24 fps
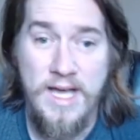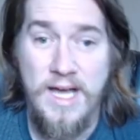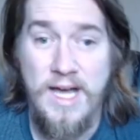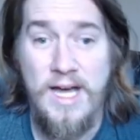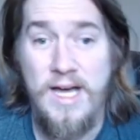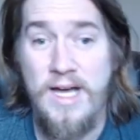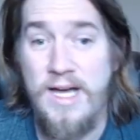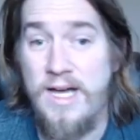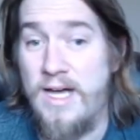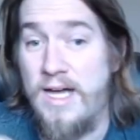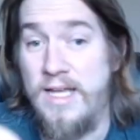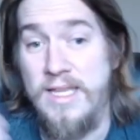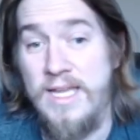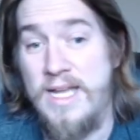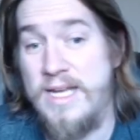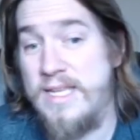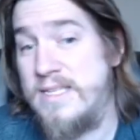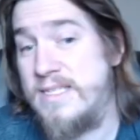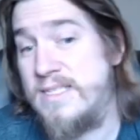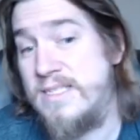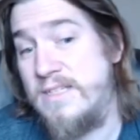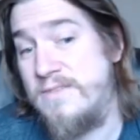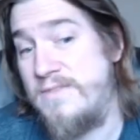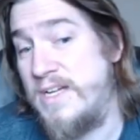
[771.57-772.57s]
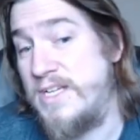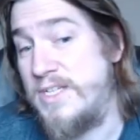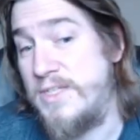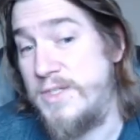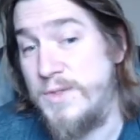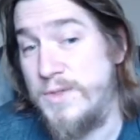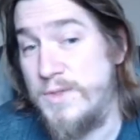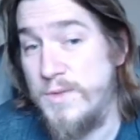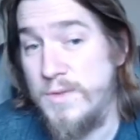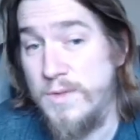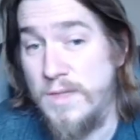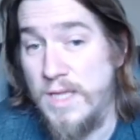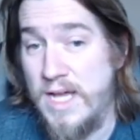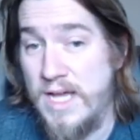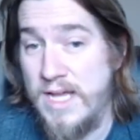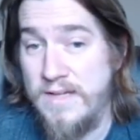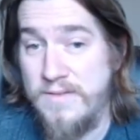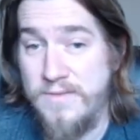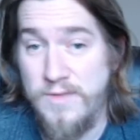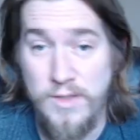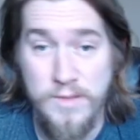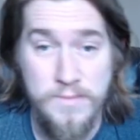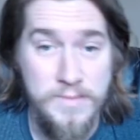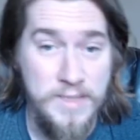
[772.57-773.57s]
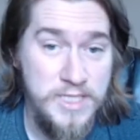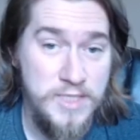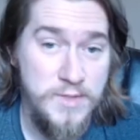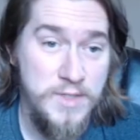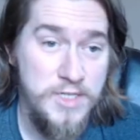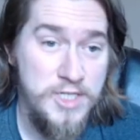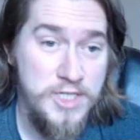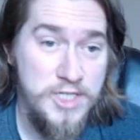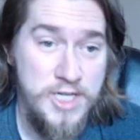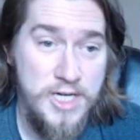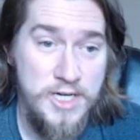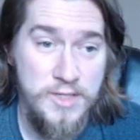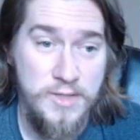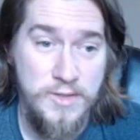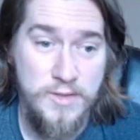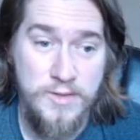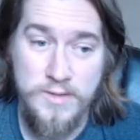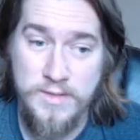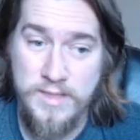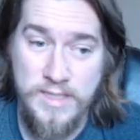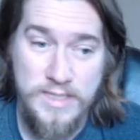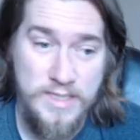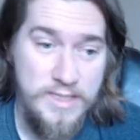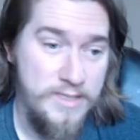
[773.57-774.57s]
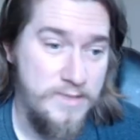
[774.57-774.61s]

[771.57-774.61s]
A lot of the stuff I do live on my Twitch channel.